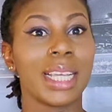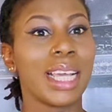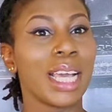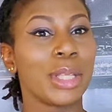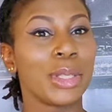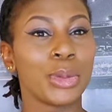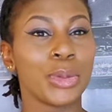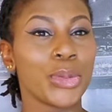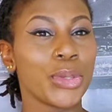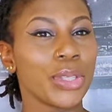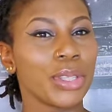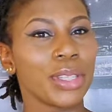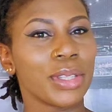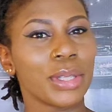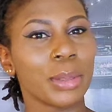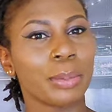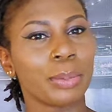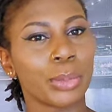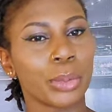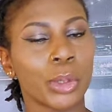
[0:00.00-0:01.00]
and also
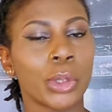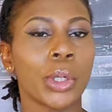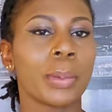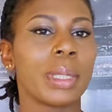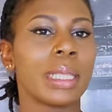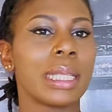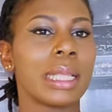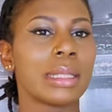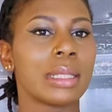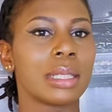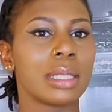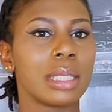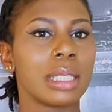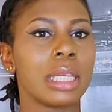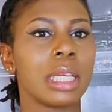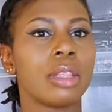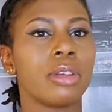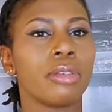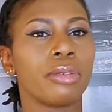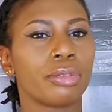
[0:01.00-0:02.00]
some prominent
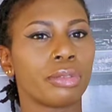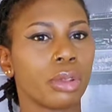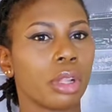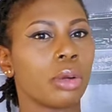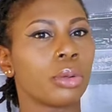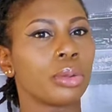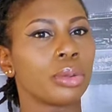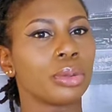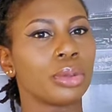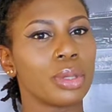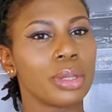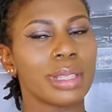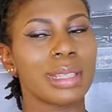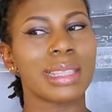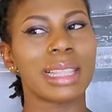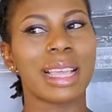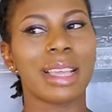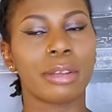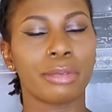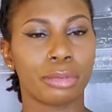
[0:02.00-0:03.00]
yellow floral notes
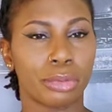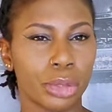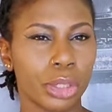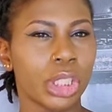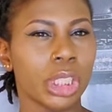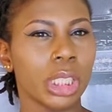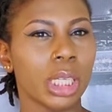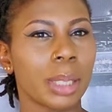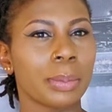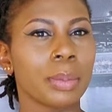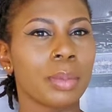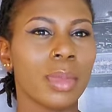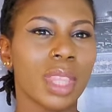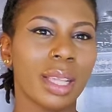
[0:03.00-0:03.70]
like freesia.